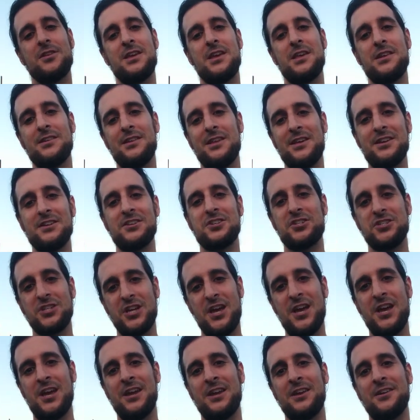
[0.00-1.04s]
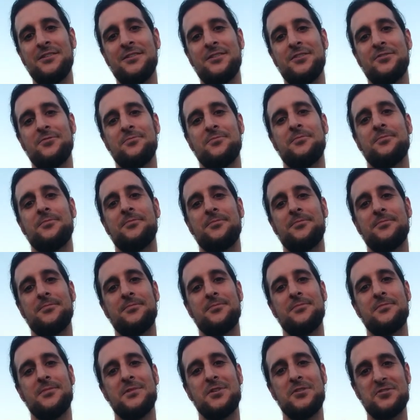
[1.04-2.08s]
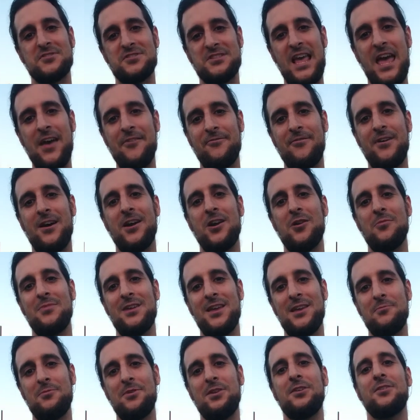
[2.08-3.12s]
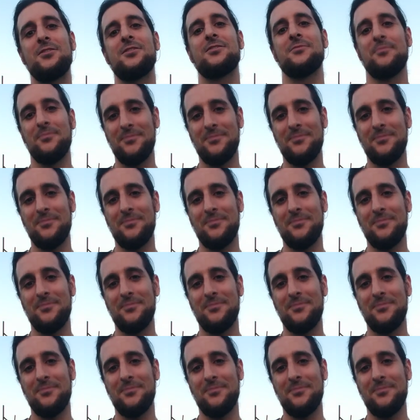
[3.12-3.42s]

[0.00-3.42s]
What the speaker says: and let it shine. Your sapphire, baby.